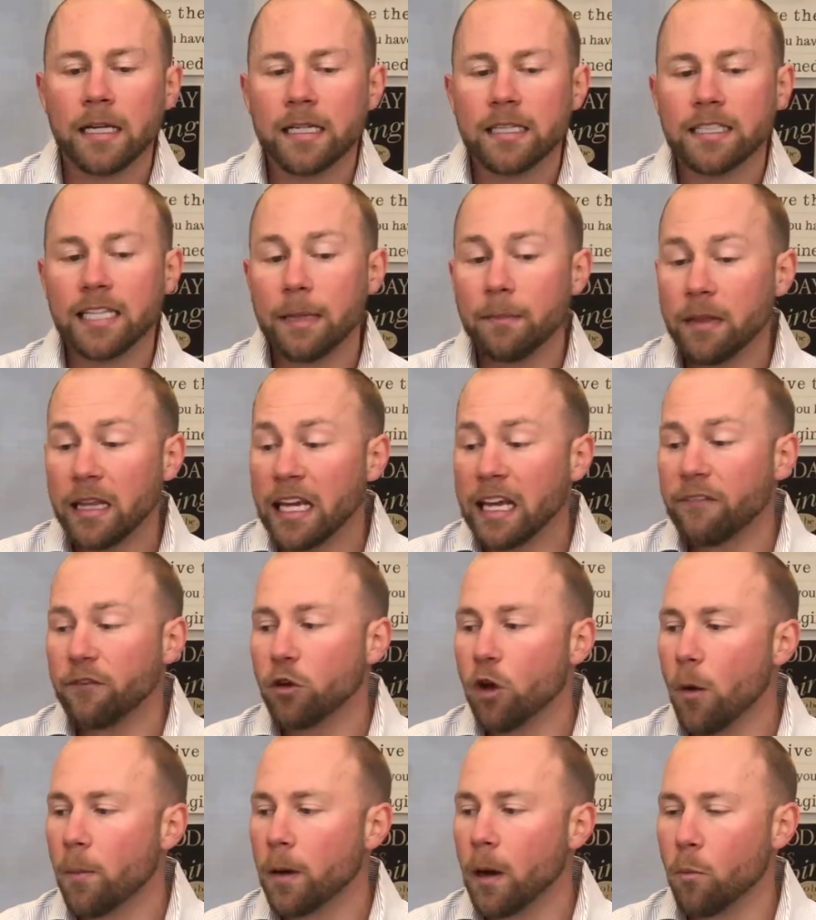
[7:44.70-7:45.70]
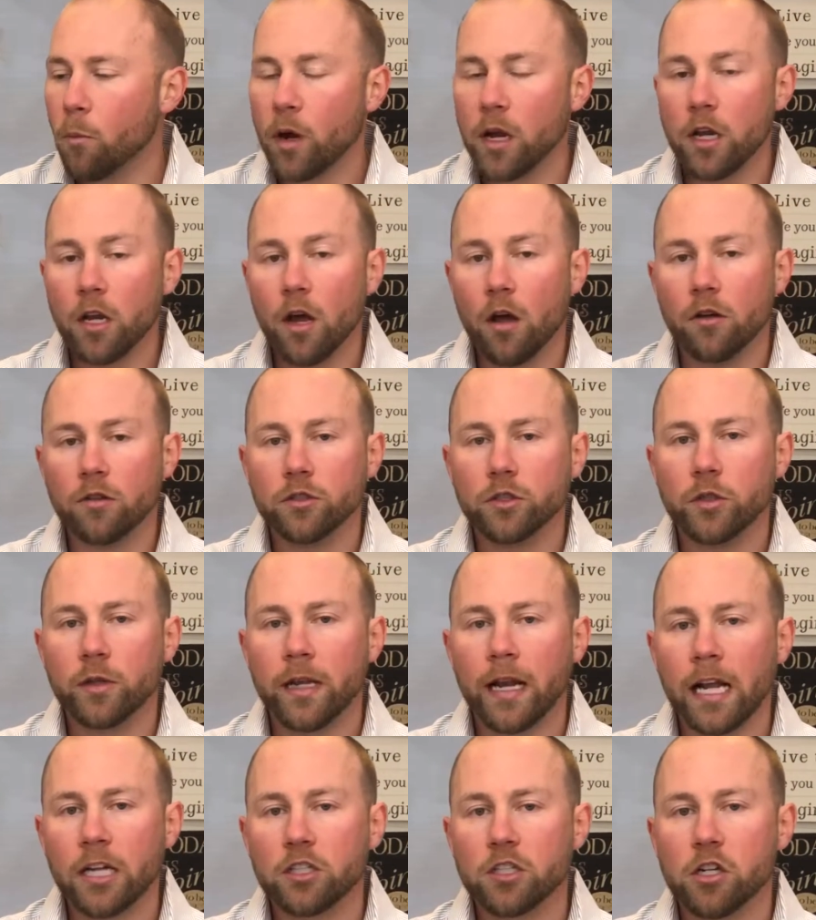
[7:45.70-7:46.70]
Same thing if you open up windows, you
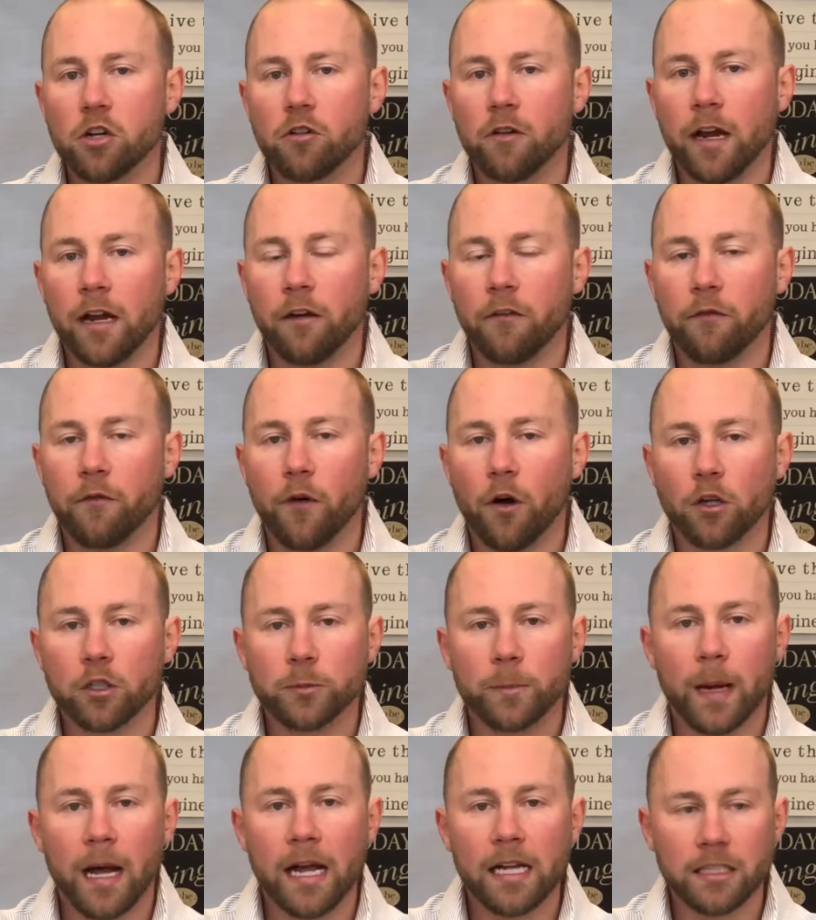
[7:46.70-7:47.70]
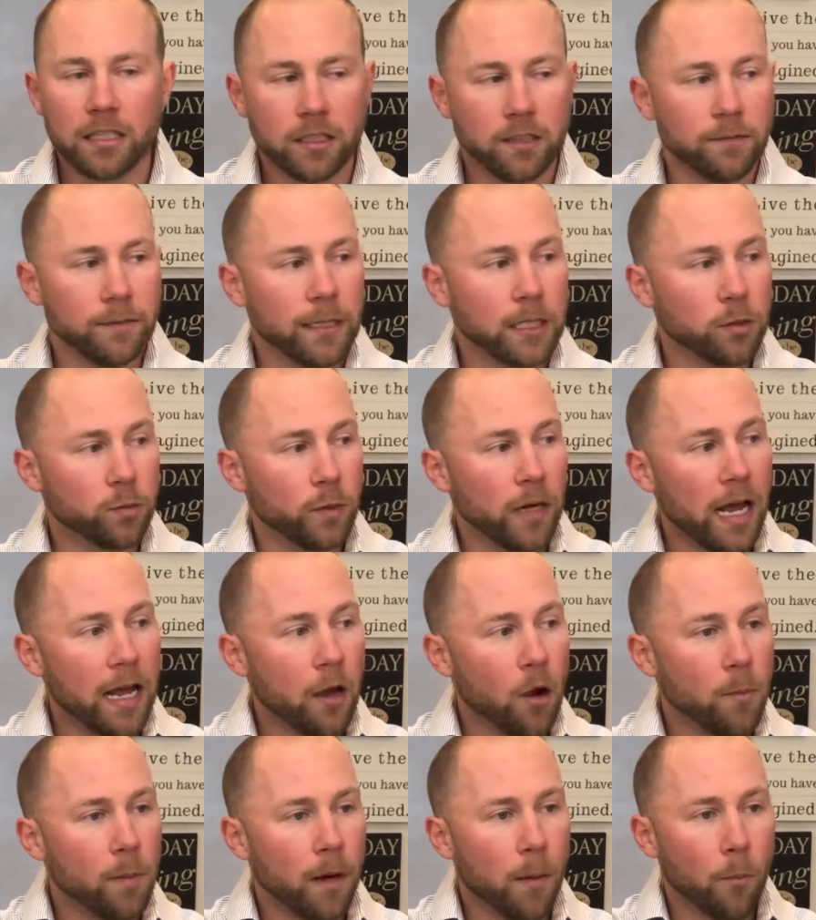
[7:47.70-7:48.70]
can actually create a false positive, because when I
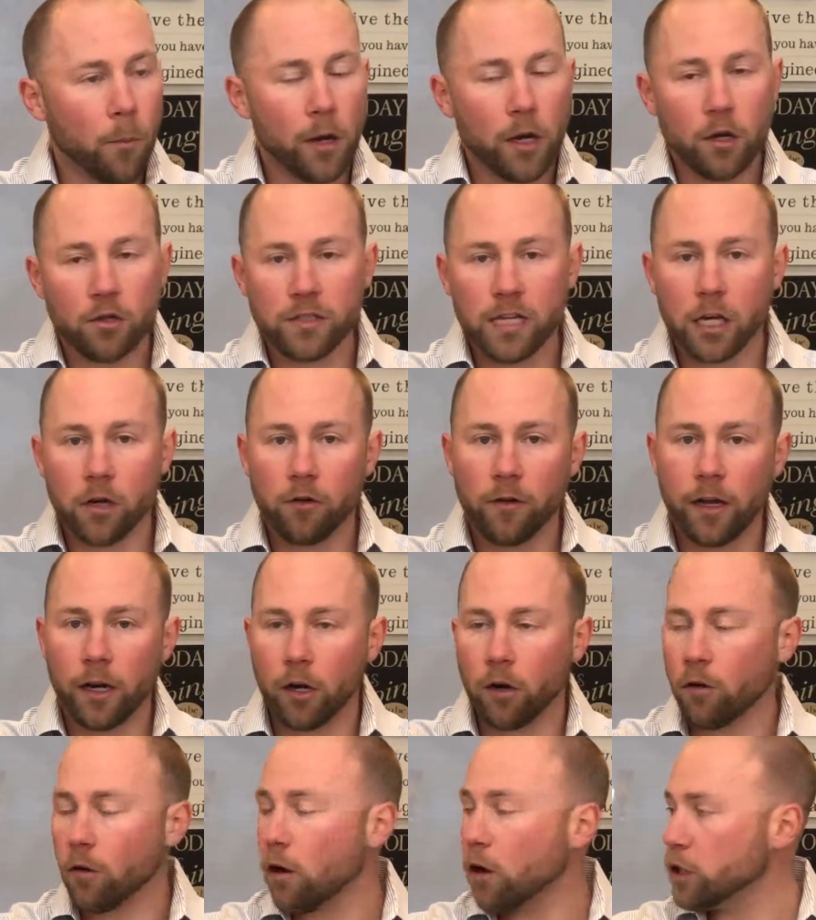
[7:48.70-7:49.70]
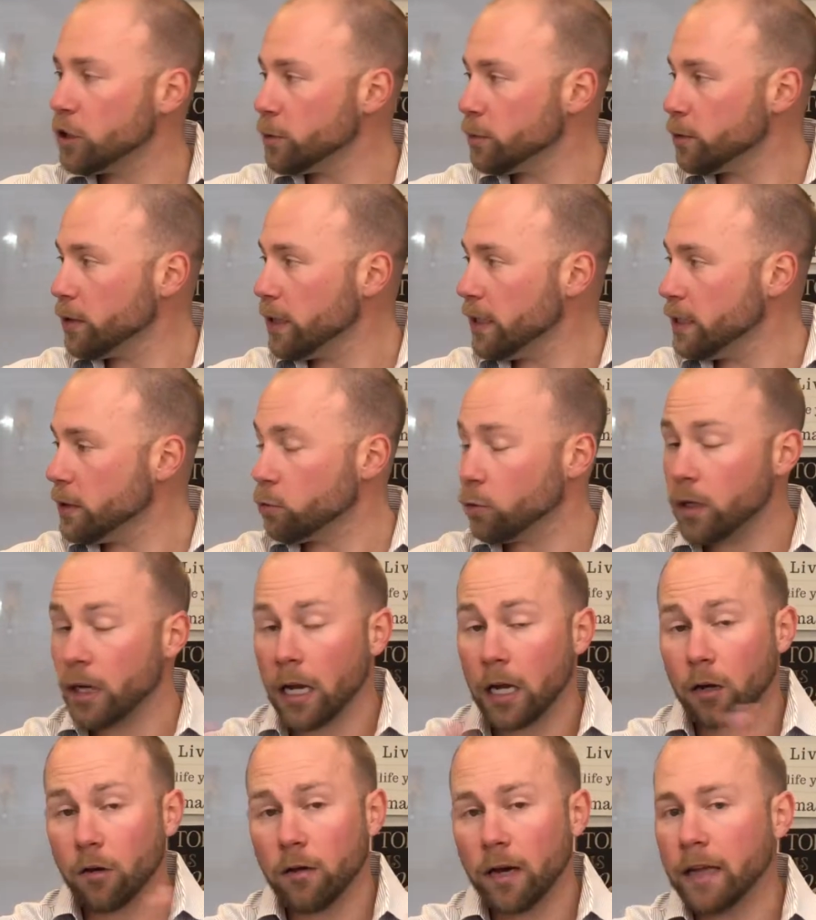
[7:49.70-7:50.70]
open up windows, I create a cross breeze. And when
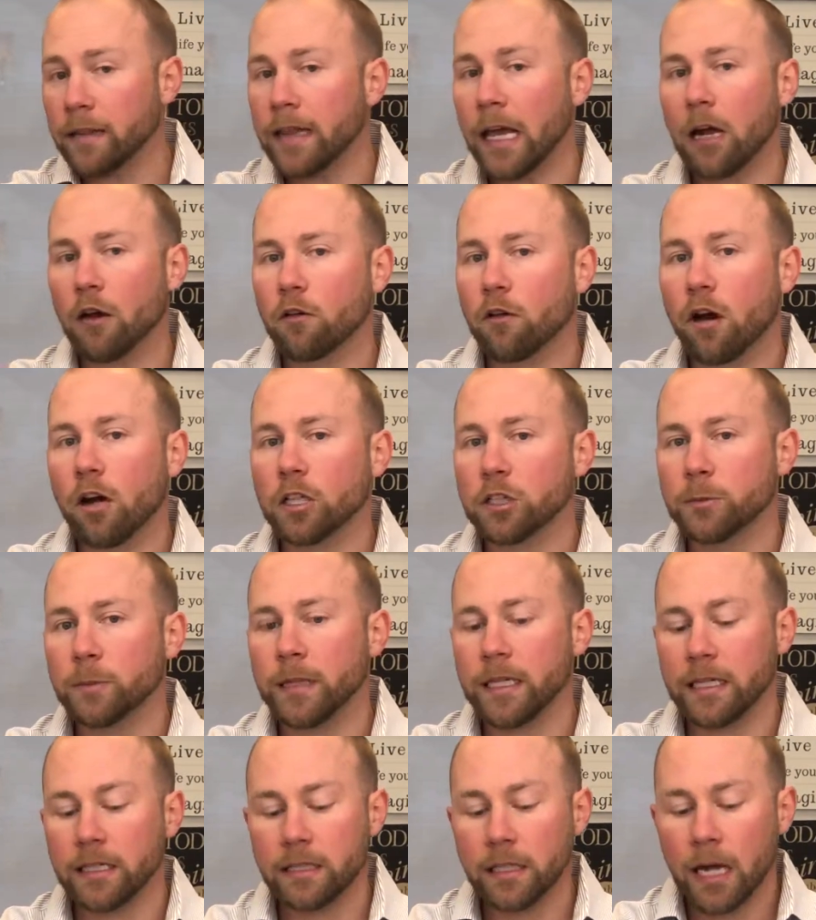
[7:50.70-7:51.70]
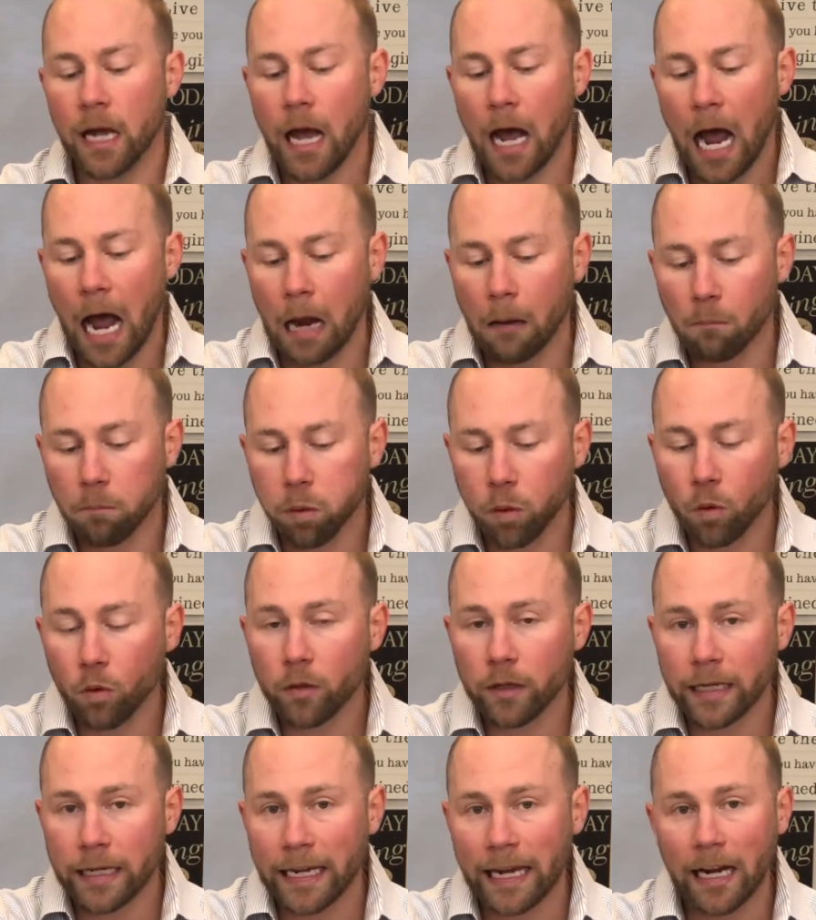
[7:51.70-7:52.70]
I create that cross breeze, I'm
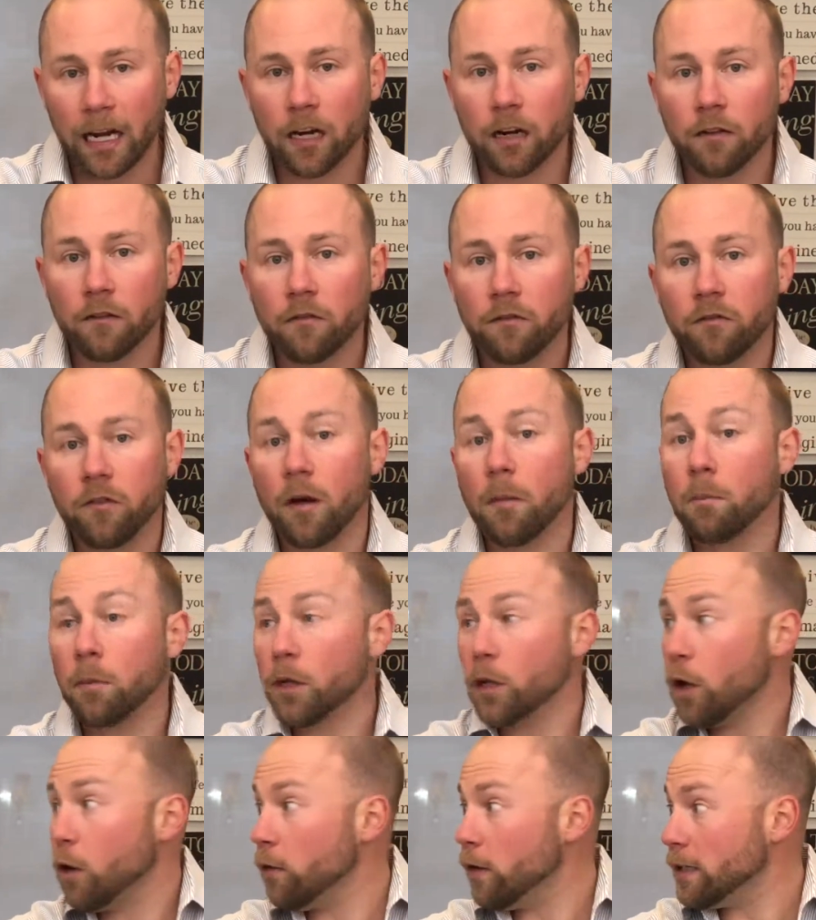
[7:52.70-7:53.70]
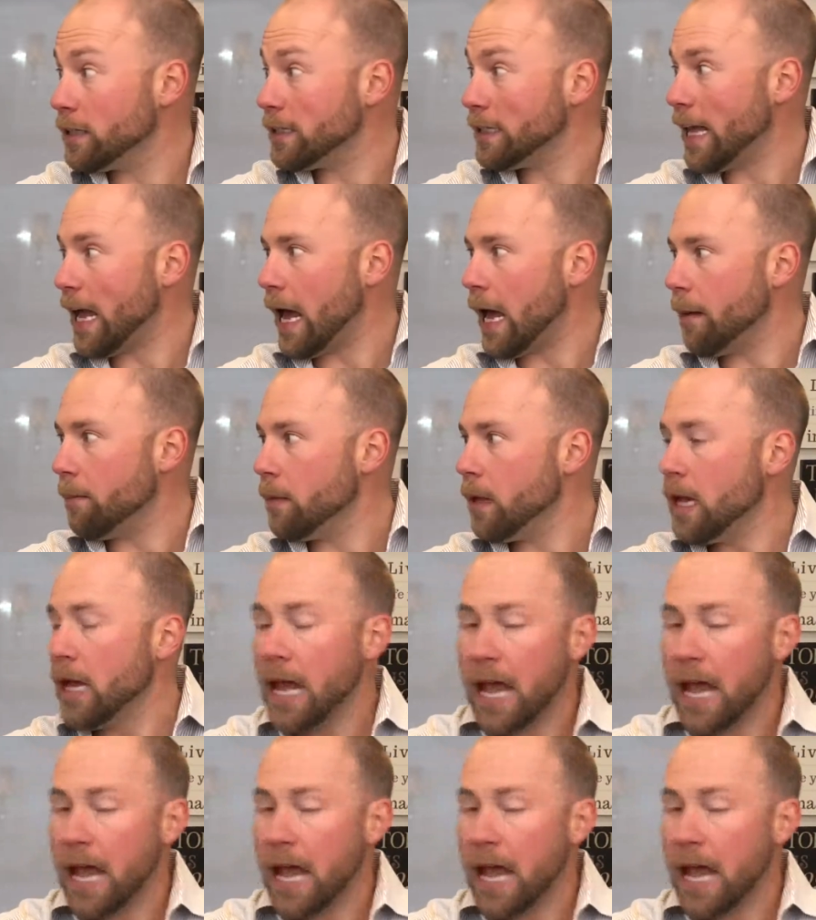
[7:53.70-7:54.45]
pulling air from below the slab.